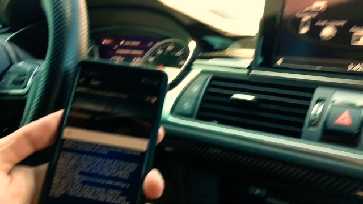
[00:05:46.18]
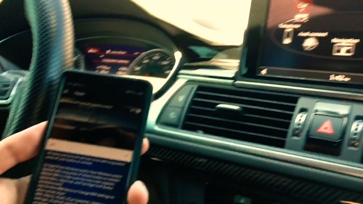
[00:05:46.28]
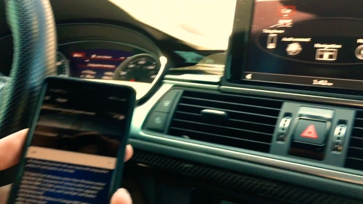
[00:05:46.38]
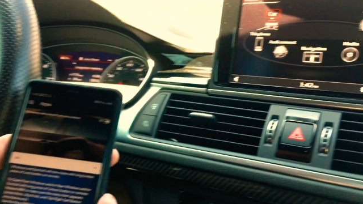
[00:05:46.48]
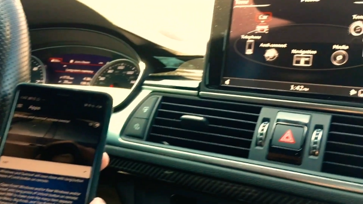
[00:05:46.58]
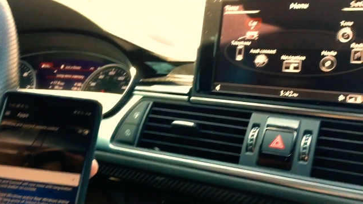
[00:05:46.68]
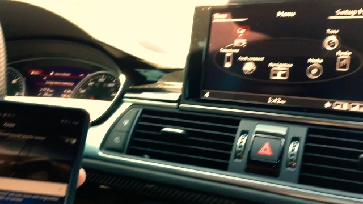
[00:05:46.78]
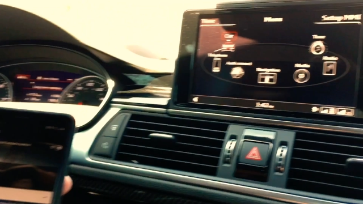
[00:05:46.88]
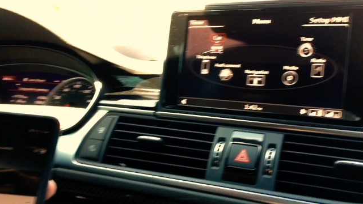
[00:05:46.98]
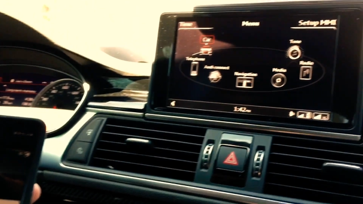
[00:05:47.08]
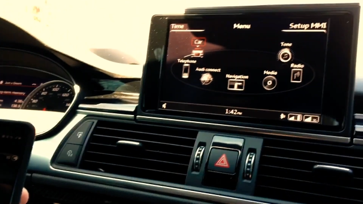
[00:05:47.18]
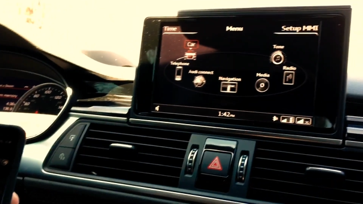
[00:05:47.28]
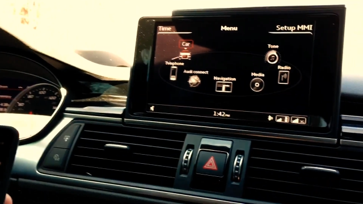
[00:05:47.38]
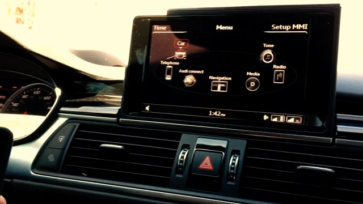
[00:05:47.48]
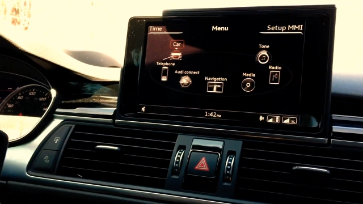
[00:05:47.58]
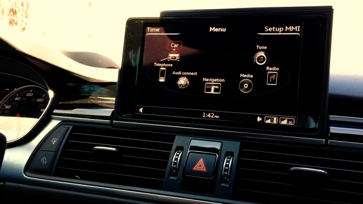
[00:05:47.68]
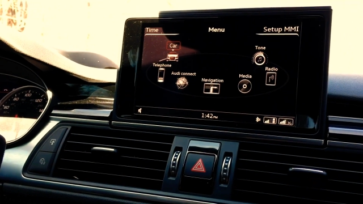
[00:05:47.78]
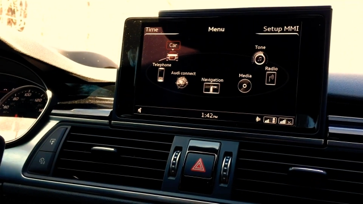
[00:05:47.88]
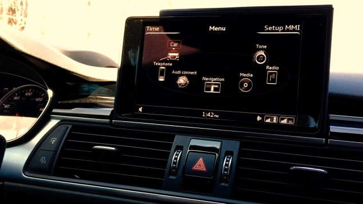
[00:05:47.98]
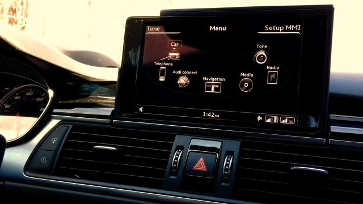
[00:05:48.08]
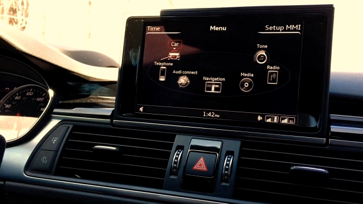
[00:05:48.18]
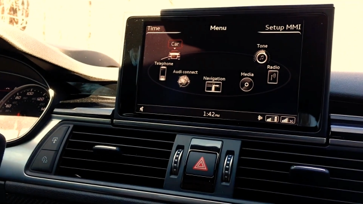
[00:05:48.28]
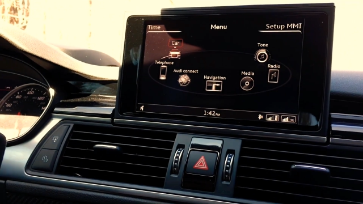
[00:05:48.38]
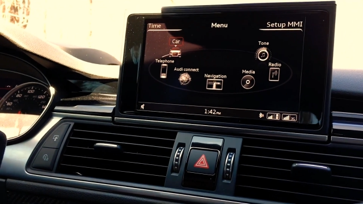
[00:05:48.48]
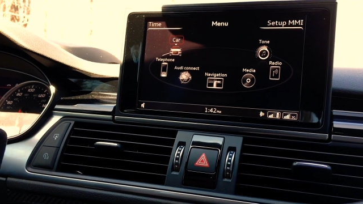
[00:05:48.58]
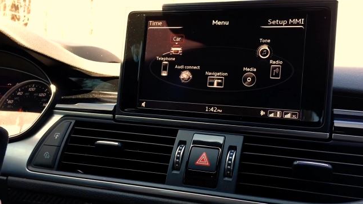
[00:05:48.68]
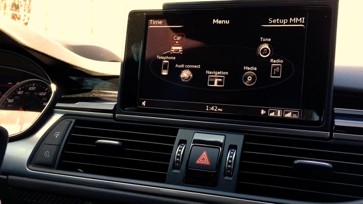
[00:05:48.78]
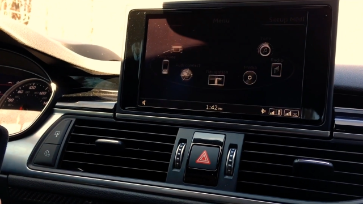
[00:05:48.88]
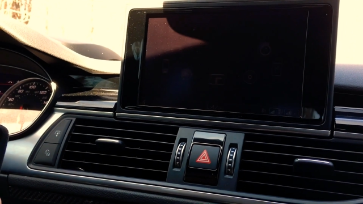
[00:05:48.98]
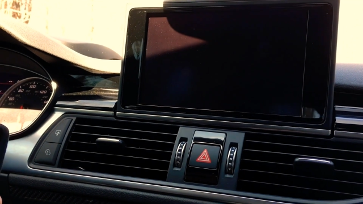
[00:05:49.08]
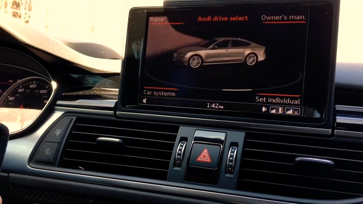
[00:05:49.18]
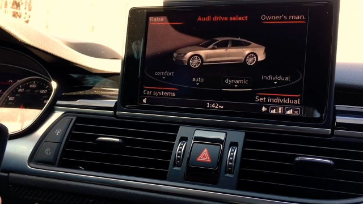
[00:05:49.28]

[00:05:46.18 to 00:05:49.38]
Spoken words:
No face is visible, so there are no lips to read.